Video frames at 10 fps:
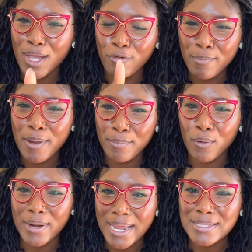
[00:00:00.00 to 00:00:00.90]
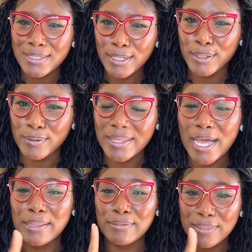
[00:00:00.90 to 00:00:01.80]
remember when I tell you
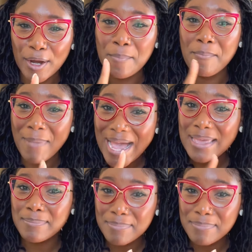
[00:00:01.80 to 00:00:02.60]
that there might